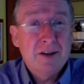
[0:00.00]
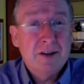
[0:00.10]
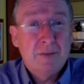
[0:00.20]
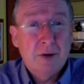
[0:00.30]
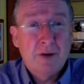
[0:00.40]

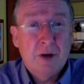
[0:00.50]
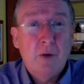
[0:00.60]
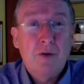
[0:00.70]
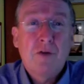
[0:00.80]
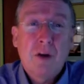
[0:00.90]
the blood
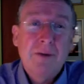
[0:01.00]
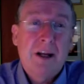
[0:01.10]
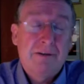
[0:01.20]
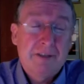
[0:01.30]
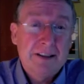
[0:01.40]
goes from the
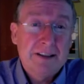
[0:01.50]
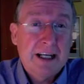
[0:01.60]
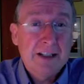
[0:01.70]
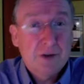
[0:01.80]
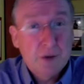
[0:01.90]
left hand
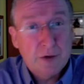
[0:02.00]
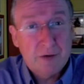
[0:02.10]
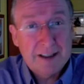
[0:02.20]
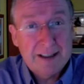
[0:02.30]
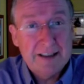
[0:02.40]
side to the
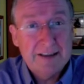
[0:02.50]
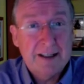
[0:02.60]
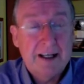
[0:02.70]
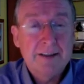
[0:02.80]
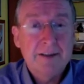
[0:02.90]
right hand
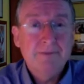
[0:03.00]
side